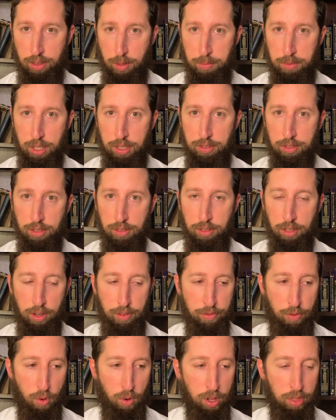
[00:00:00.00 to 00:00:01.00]
some distance and
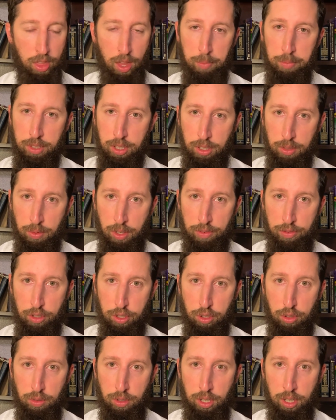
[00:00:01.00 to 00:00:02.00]
avoid them to whatever
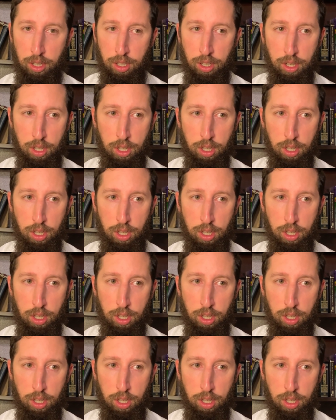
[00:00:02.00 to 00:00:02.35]
degree